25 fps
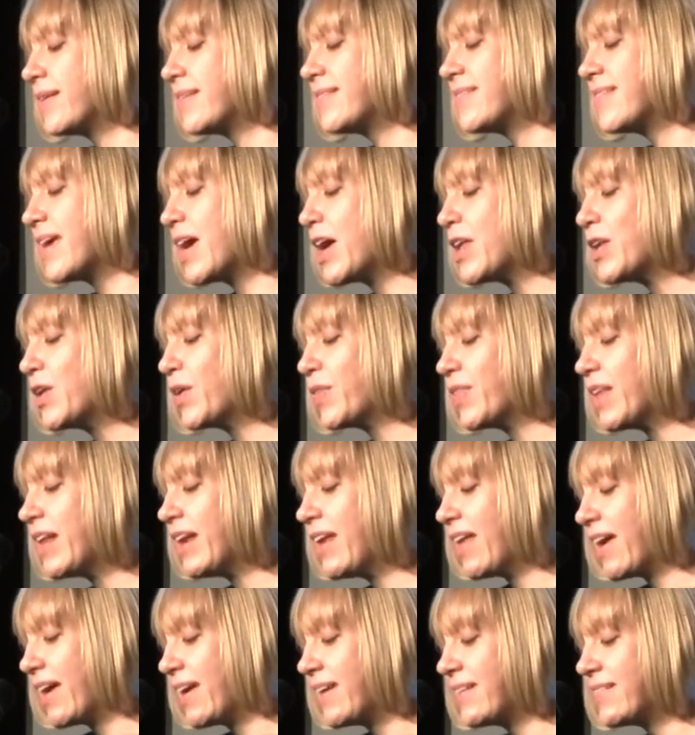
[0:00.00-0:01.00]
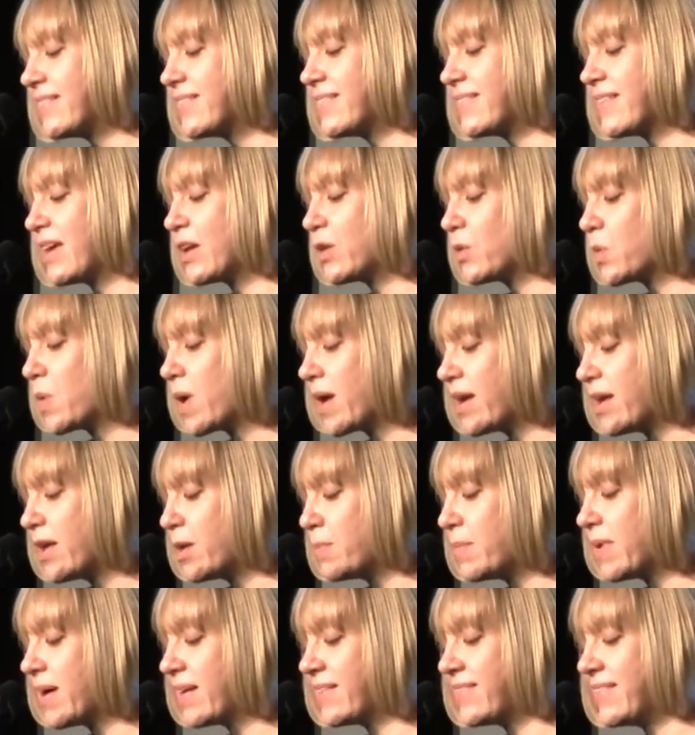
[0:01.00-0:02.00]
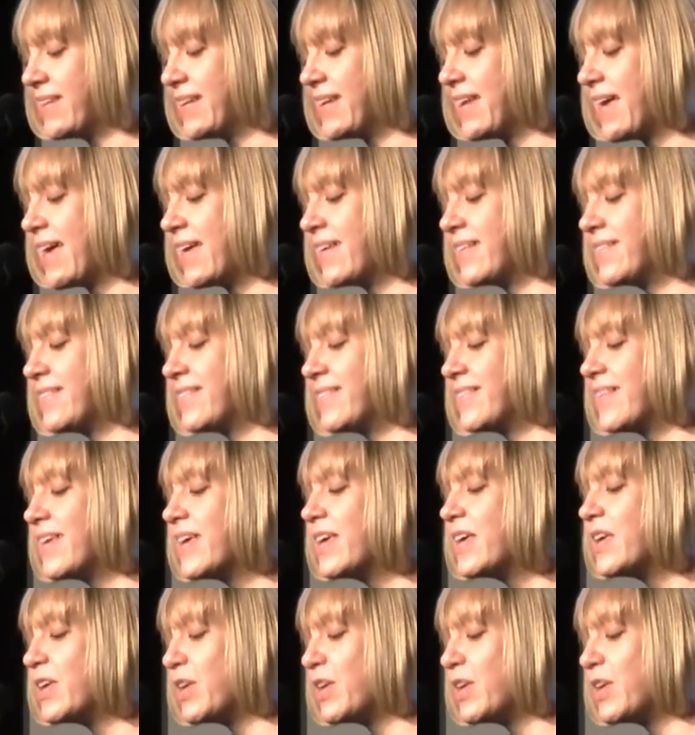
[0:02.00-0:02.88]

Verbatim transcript: Turn on the light, Sanjuana Martinez